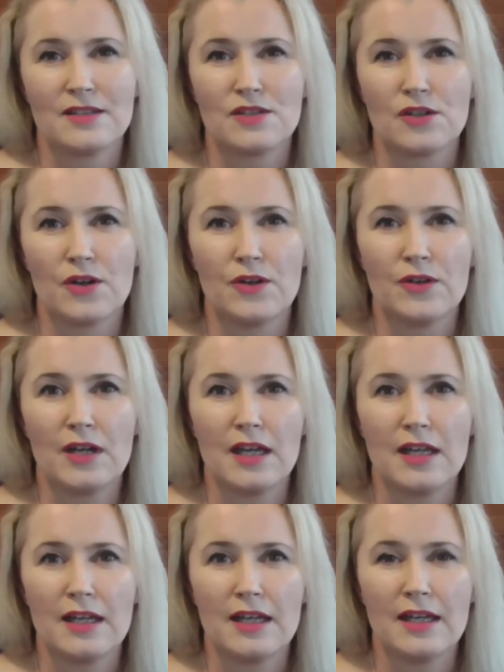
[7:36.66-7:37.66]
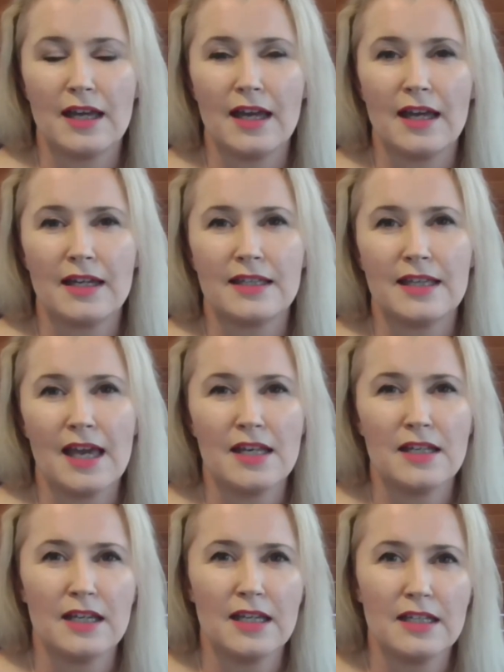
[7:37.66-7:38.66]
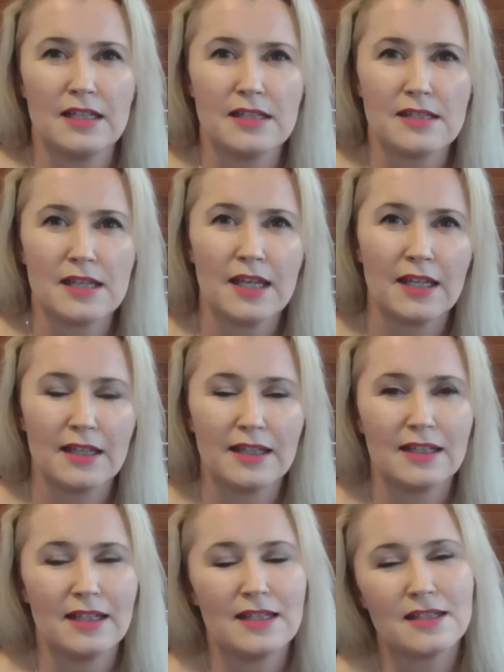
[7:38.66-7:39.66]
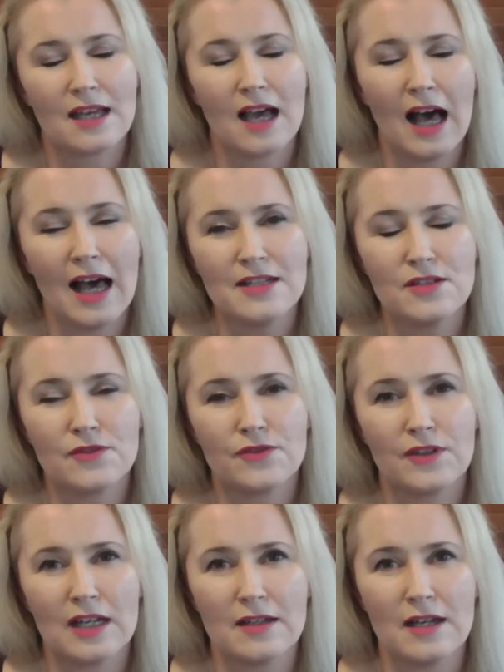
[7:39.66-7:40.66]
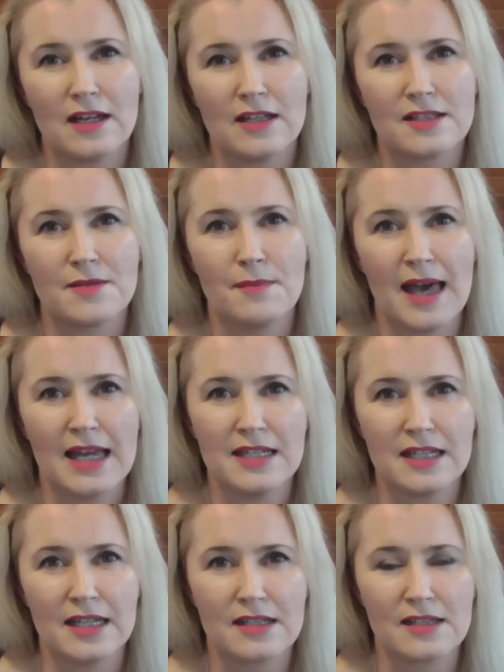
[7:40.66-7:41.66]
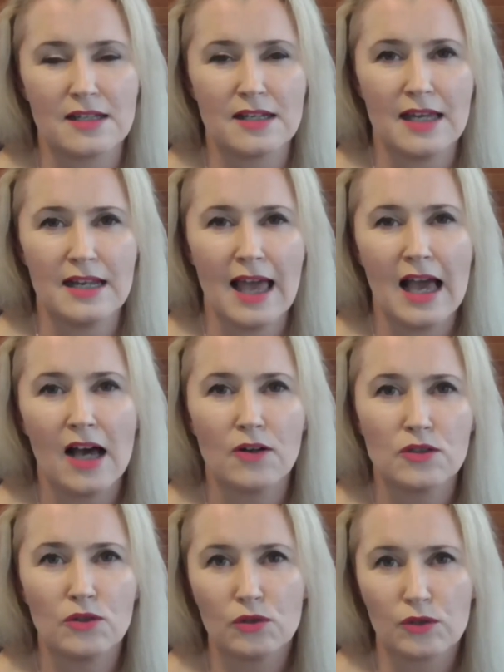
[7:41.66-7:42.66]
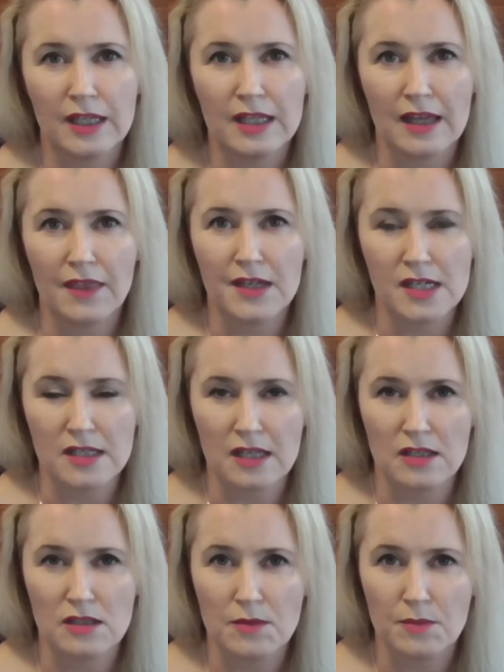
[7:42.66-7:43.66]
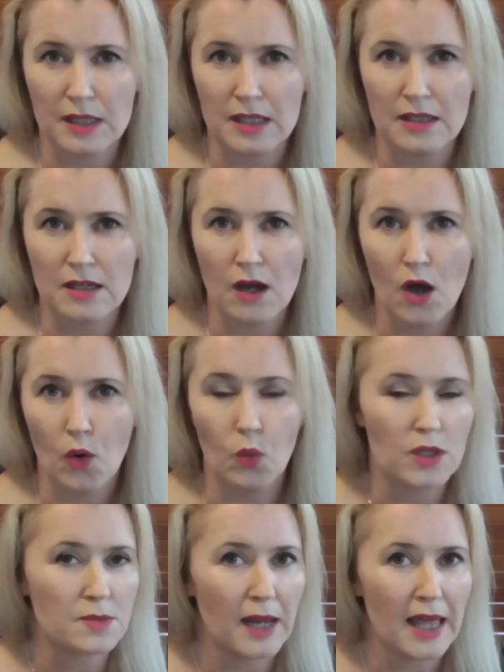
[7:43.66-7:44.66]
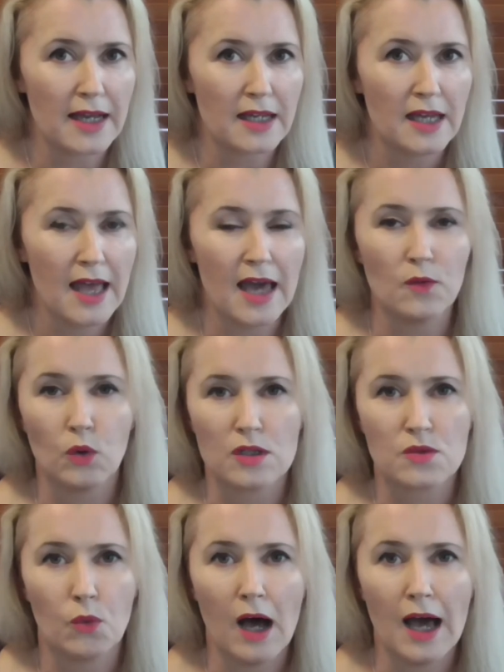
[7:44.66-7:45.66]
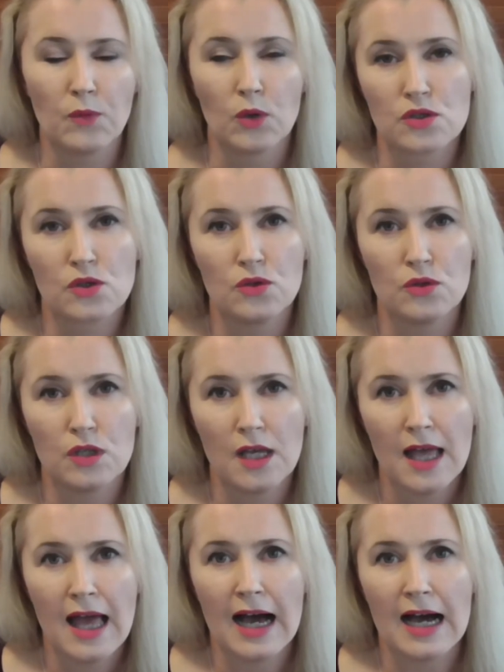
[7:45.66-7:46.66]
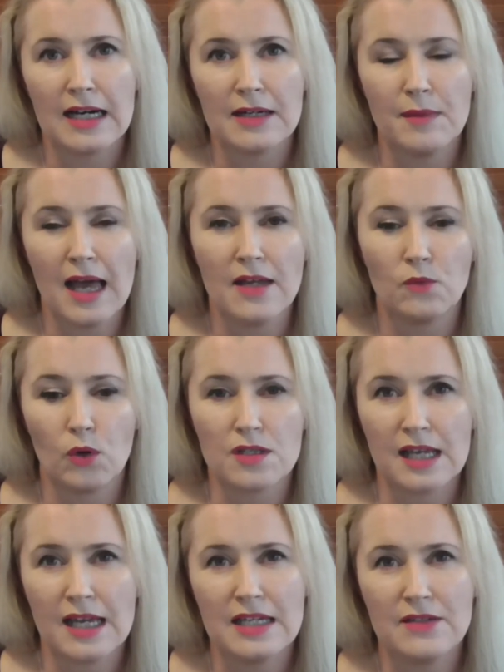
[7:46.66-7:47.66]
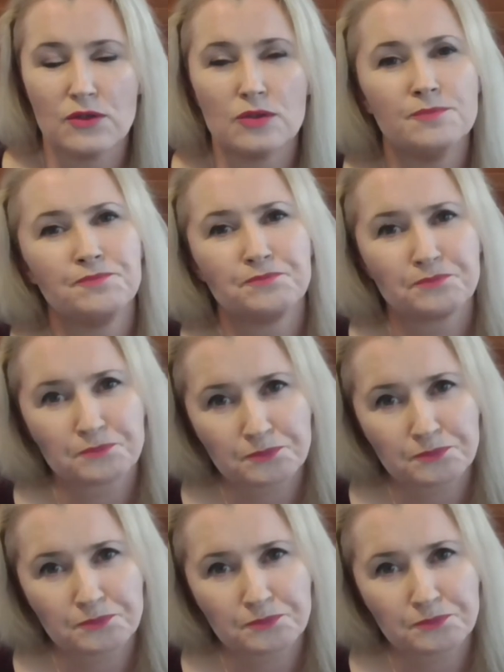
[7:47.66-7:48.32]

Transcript: So uh, again, it is it is kind of a, a semantics and, and how you're looking at things as to being what's black and what's white, what's good um, and what's evil